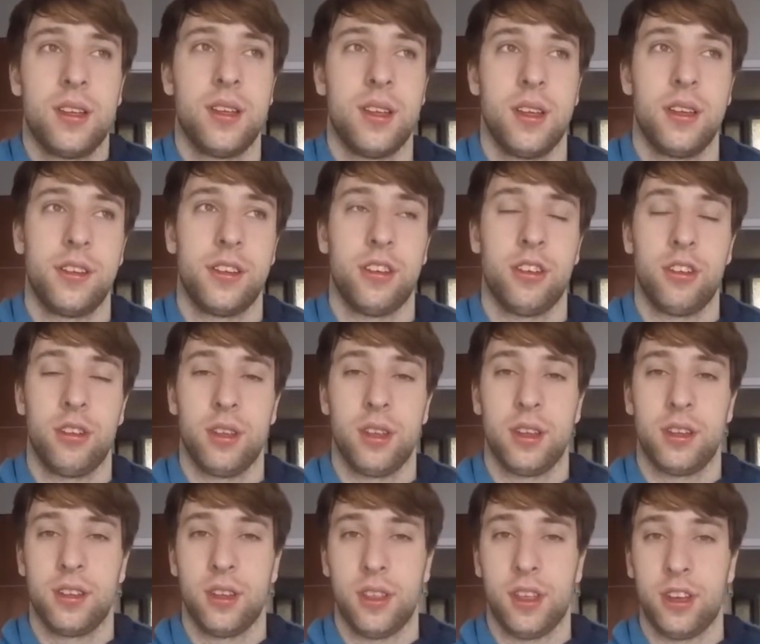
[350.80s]

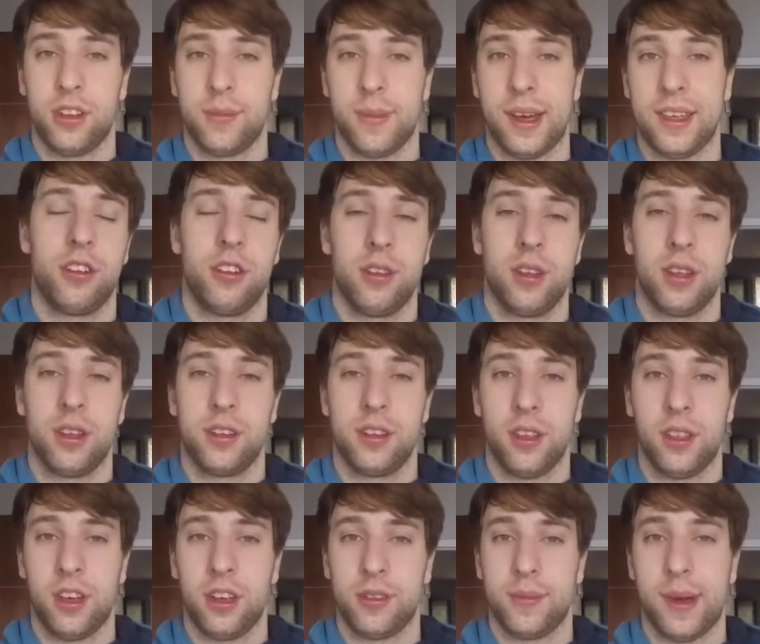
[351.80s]
So there's
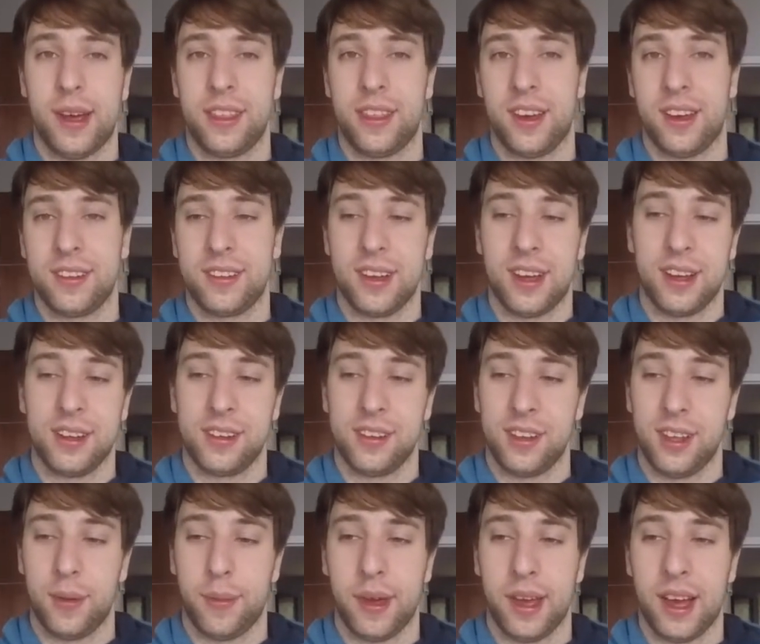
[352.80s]
my thoughts on
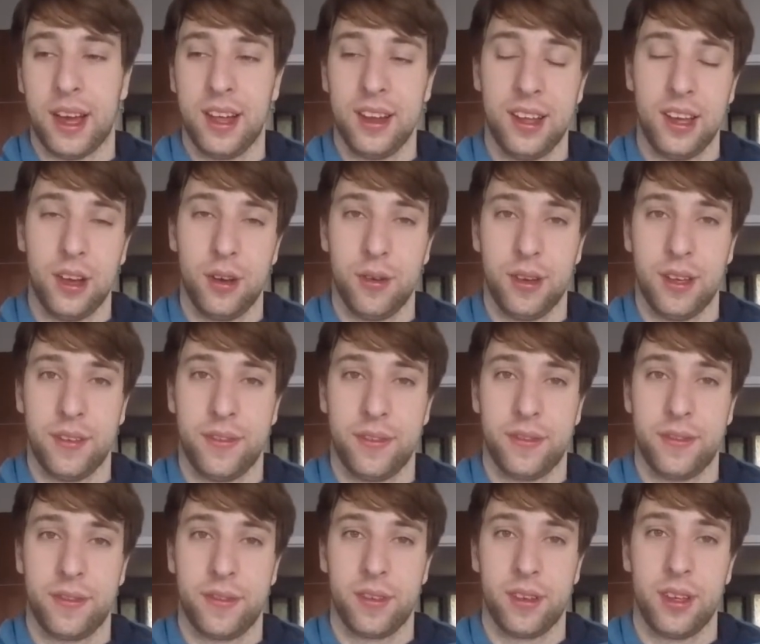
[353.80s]
Sleepy Hollow.
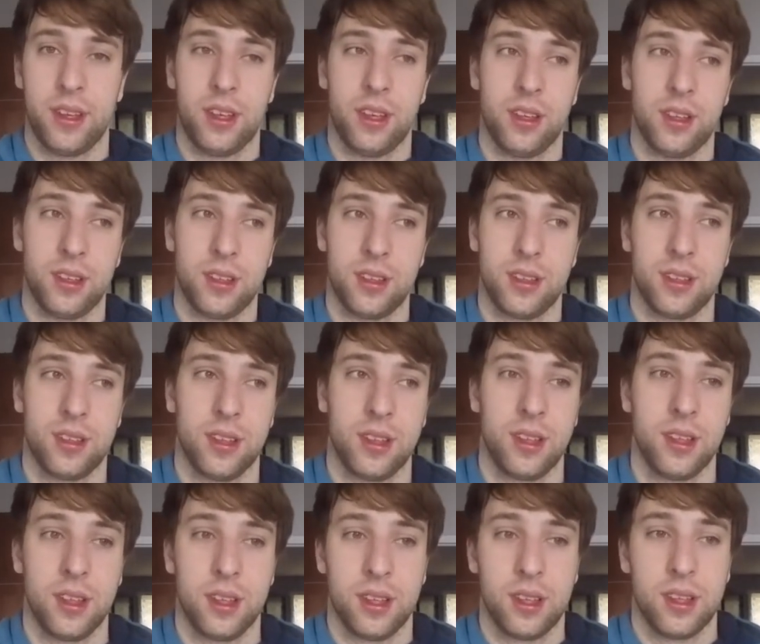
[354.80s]
If
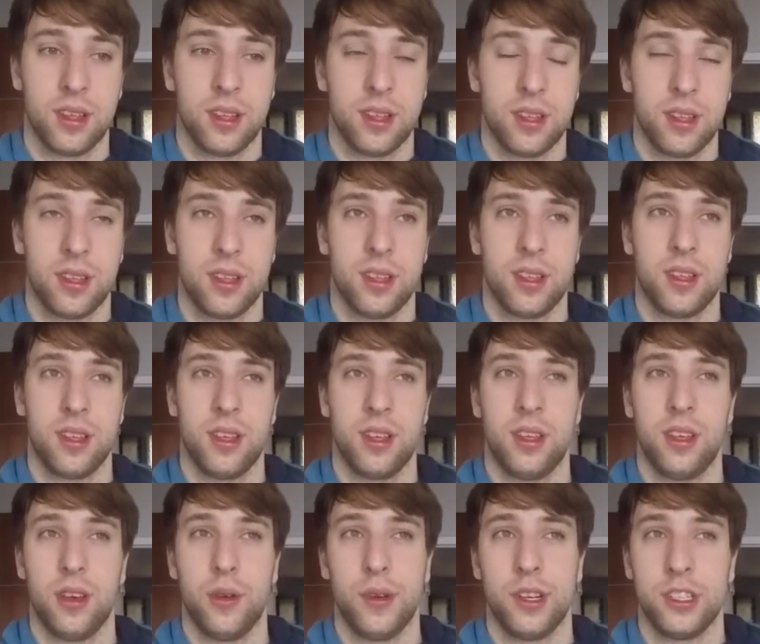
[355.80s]

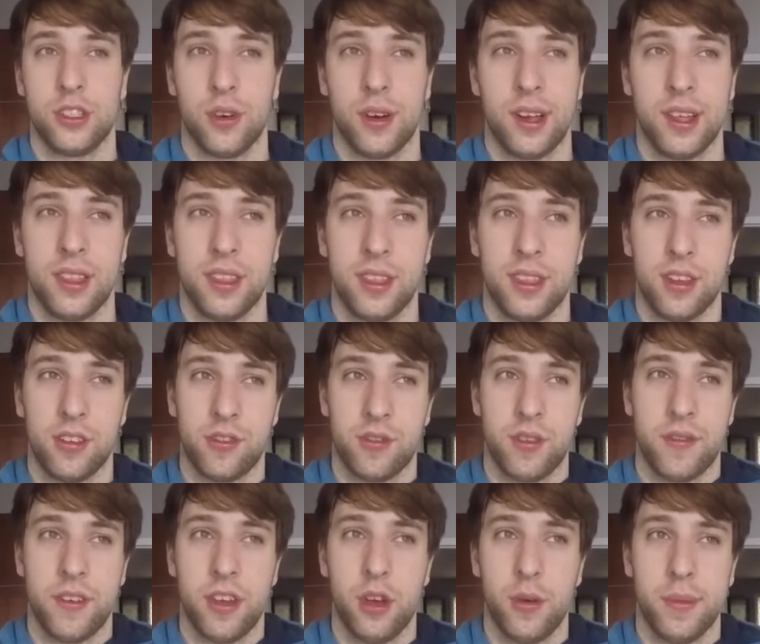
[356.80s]
you enjoyed this
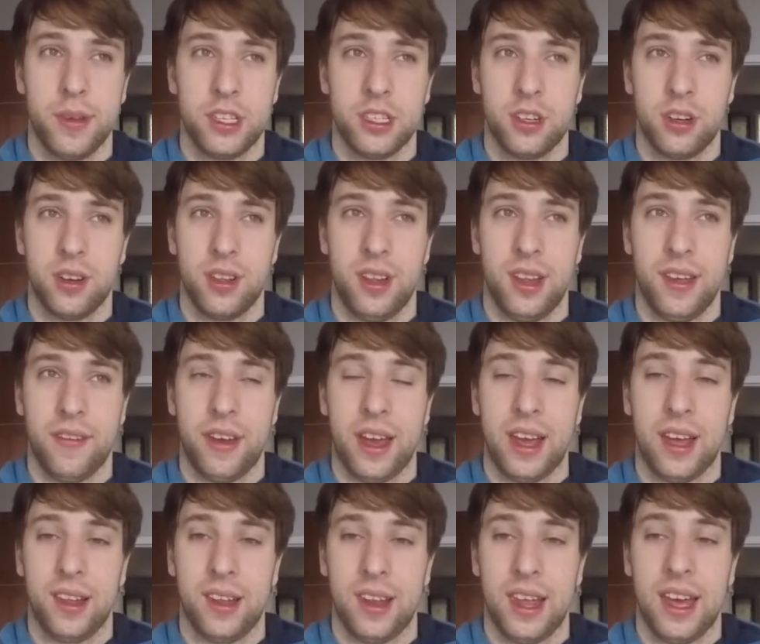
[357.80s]
review, be sure to leave
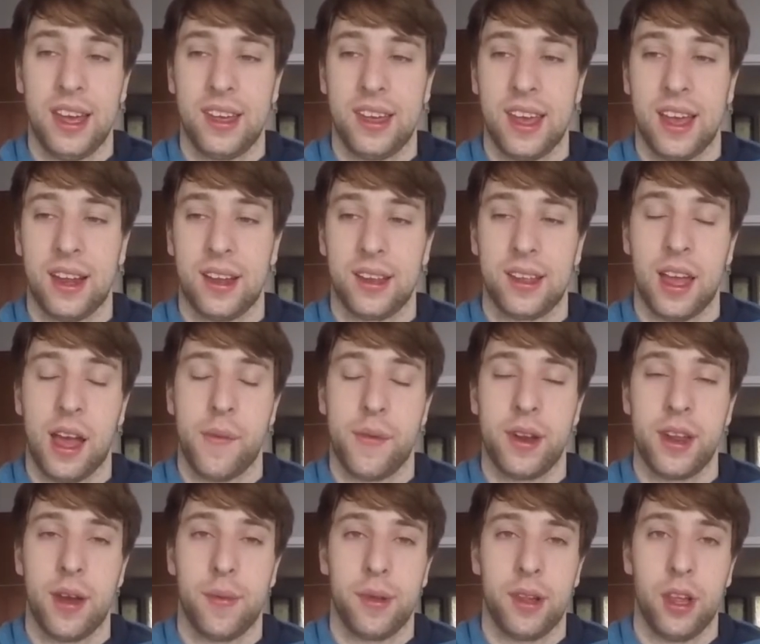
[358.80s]
a like and comment
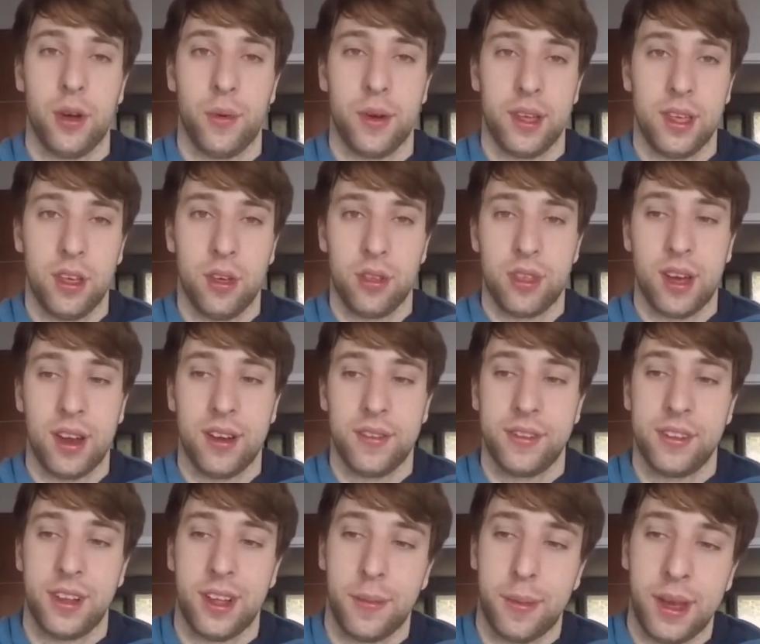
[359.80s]
down below what you thought of
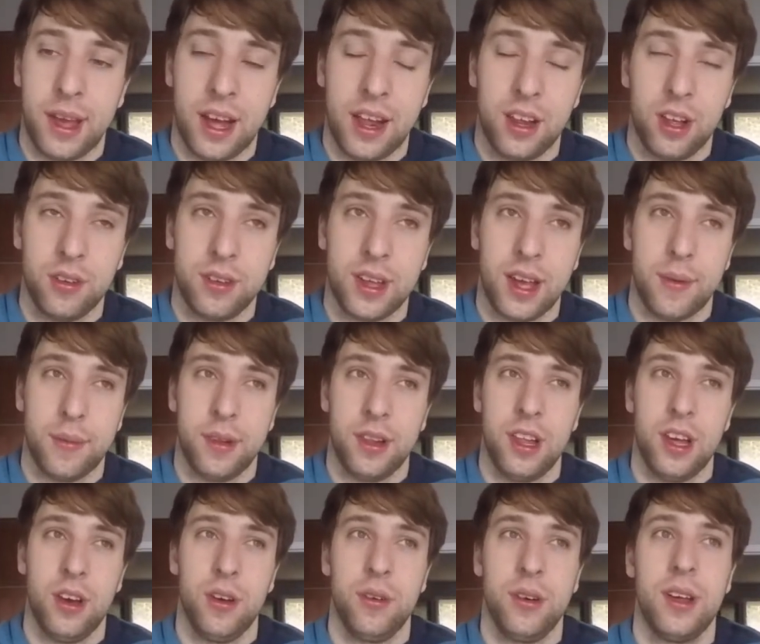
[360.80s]
Sleepy Hollow down
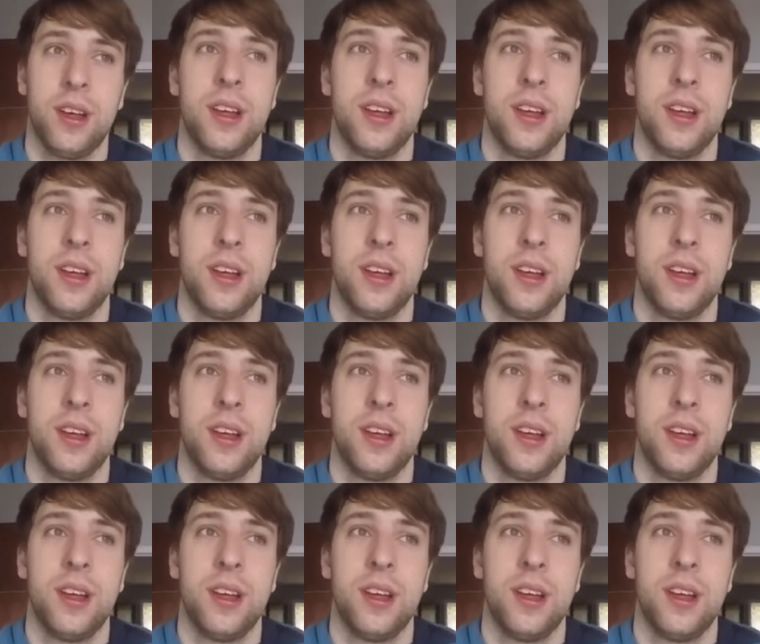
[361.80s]
below.